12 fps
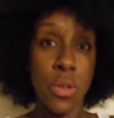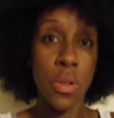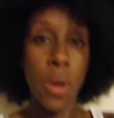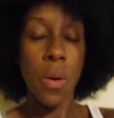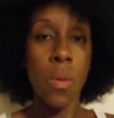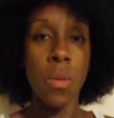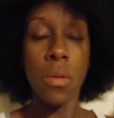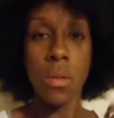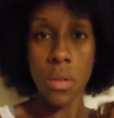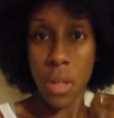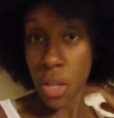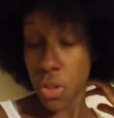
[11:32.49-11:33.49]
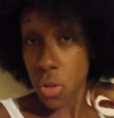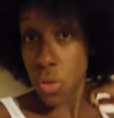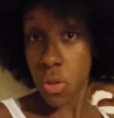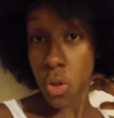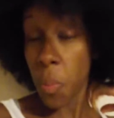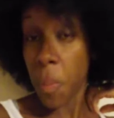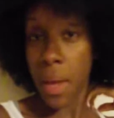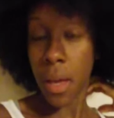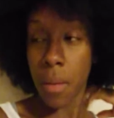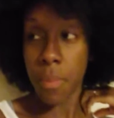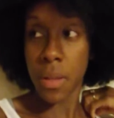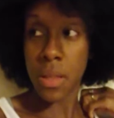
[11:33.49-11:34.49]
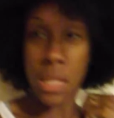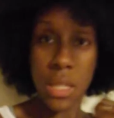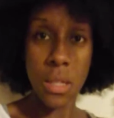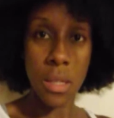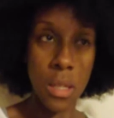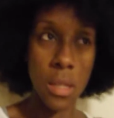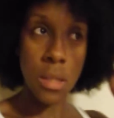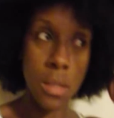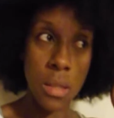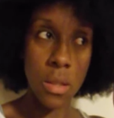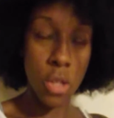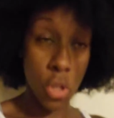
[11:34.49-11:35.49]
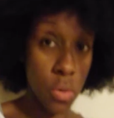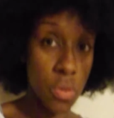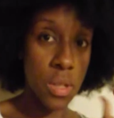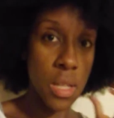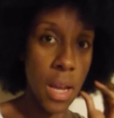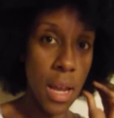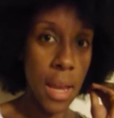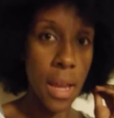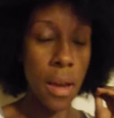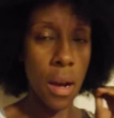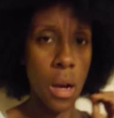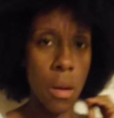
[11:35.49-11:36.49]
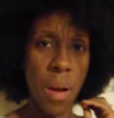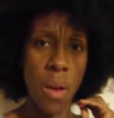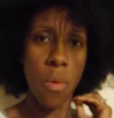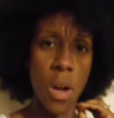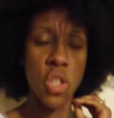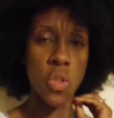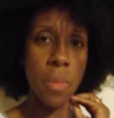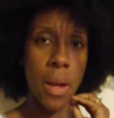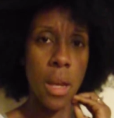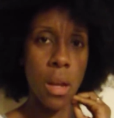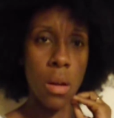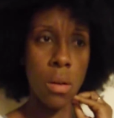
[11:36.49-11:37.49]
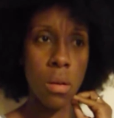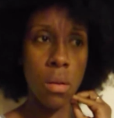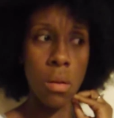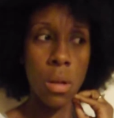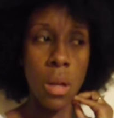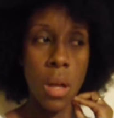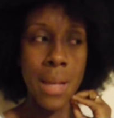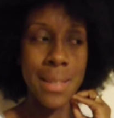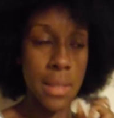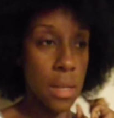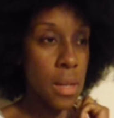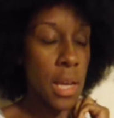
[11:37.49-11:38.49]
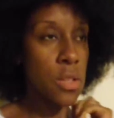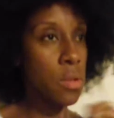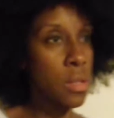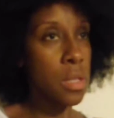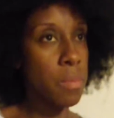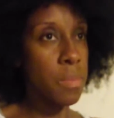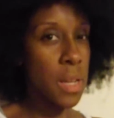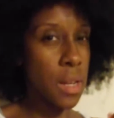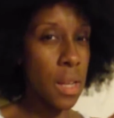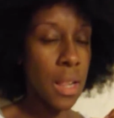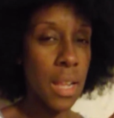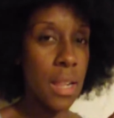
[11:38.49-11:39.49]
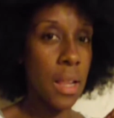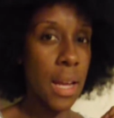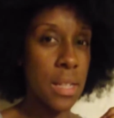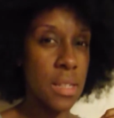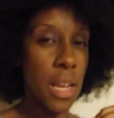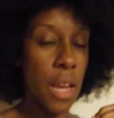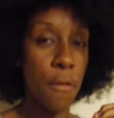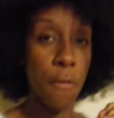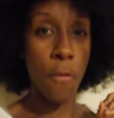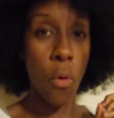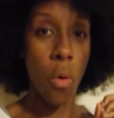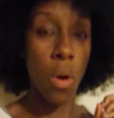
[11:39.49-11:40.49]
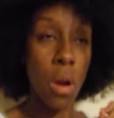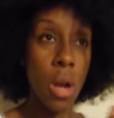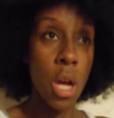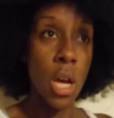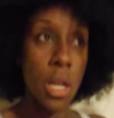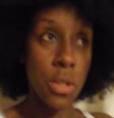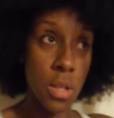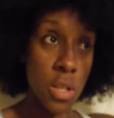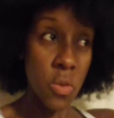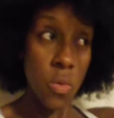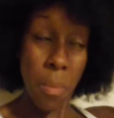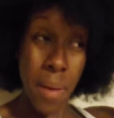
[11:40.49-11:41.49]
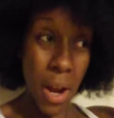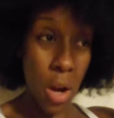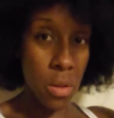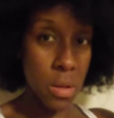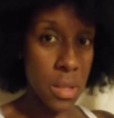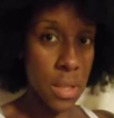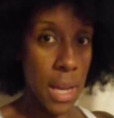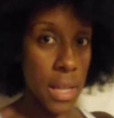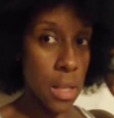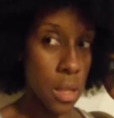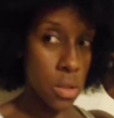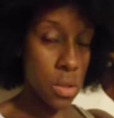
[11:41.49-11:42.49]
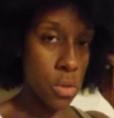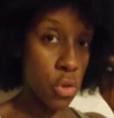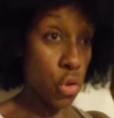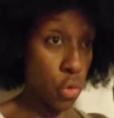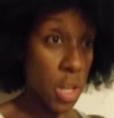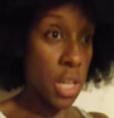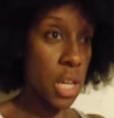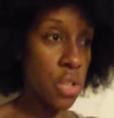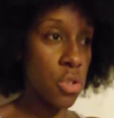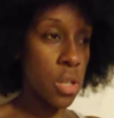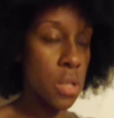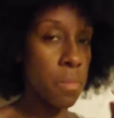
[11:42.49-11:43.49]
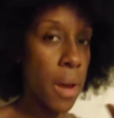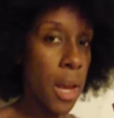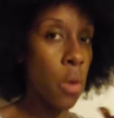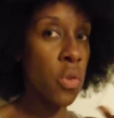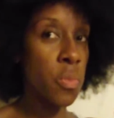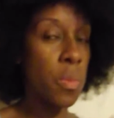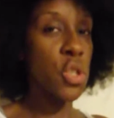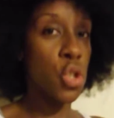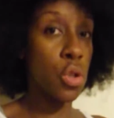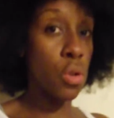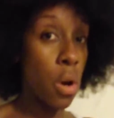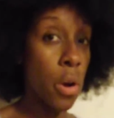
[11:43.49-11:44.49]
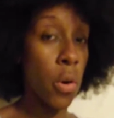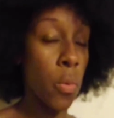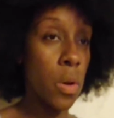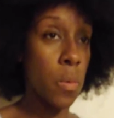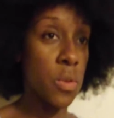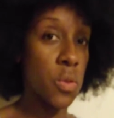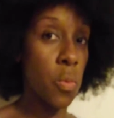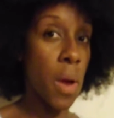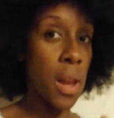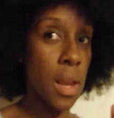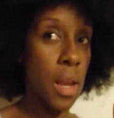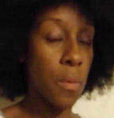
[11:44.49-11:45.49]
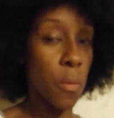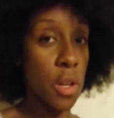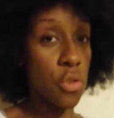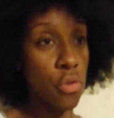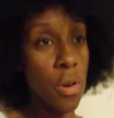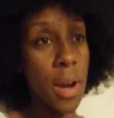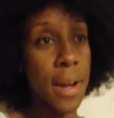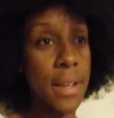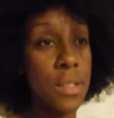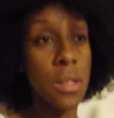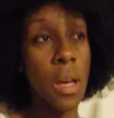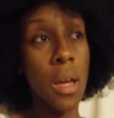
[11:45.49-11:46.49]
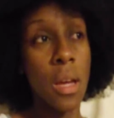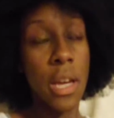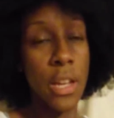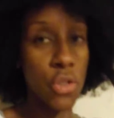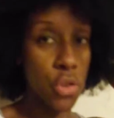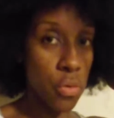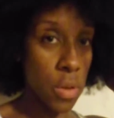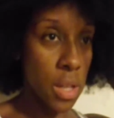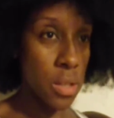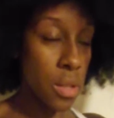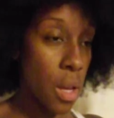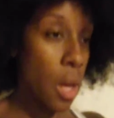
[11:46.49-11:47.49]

So, excuse me, makeup, but this is Thursday. I washed my hair Sunday, so this is technically like day 4. So this is what my hair looks like. It's shrinkage, because my hair was much longer when it was wet, and when it dries, it shrinks.